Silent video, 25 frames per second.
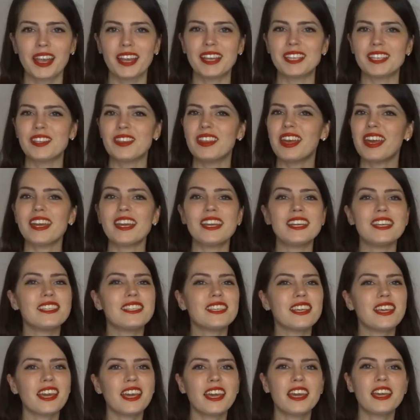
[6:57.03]
So that
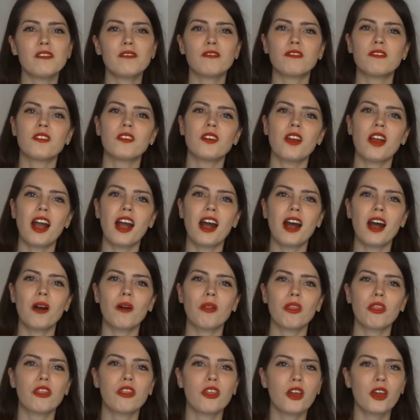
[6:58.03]
is it for
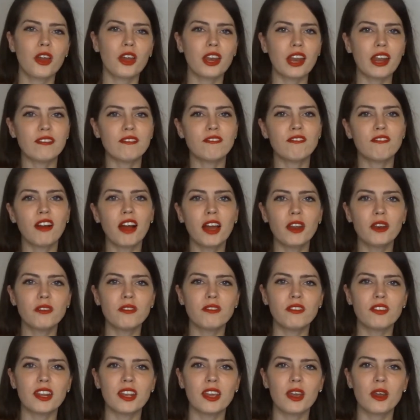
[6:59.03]
our third and final
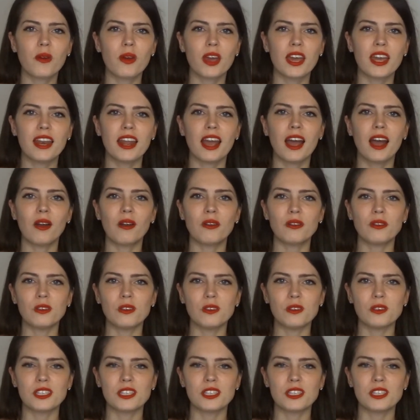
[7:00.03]
video in our New